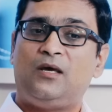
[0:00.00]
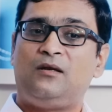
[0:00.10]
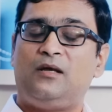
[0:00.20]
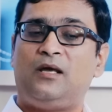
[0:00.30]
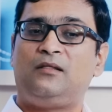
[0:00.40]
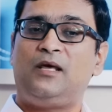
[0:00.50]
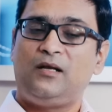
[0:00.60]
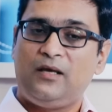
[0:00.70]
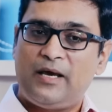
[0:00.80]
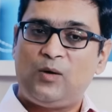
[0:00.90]
And
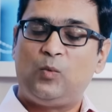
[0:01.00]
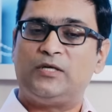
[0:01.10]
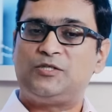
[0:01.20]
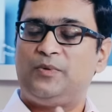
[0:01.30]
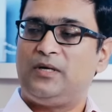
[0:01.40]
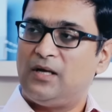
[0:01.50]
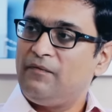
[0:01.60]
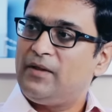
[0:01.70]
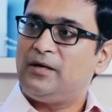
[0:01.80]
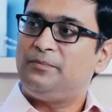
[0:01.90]
then again, once we'd
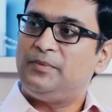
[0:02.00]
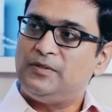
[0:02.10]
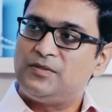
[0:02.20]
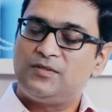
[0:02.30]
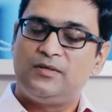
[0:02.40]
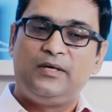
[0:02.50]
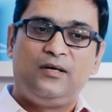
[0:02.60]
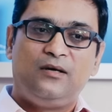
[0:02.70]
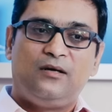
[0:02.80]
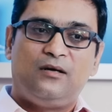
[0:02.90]
done that piece,
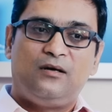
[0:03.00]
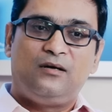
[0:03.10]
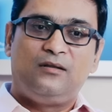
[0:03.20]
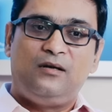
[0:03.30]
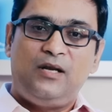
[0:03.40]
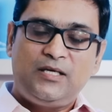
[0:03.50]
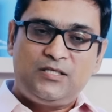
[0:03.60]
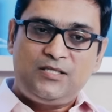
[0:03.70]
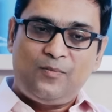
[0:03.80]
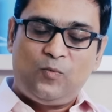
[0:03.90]
the
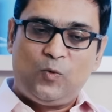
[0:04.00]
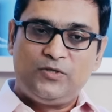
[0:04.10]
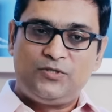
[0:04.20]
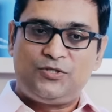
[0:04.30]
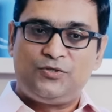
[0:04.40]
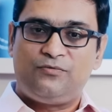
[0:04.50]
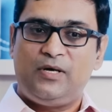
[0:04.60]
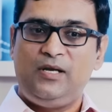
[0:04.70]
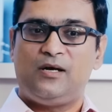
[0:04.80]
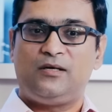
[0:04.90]
next step was to
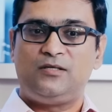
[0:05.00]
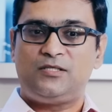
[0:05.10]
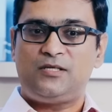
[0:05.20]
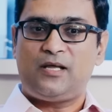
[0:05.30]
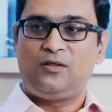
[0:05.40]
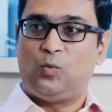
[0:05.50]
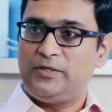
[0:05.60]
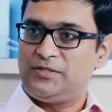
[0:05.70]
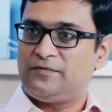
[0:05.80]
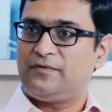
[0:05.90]
really understand the
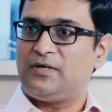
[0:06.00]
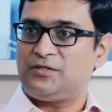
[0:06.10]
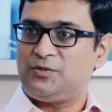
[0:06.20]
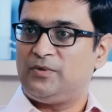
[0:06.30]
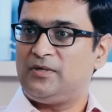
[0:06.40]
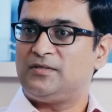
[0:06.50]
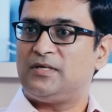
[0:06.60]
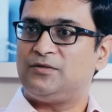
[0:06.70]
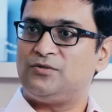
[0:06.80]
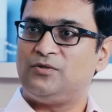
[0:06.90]
voice of customer,
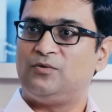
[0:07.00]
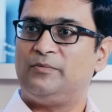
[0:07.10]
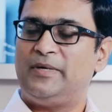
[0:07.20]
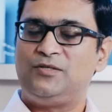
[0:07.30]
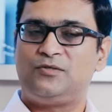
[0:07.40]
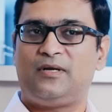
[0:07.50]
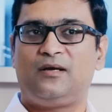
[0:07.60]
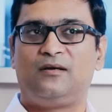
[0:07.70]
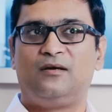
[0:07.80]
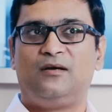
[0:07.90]
as Sachin you were mentioning.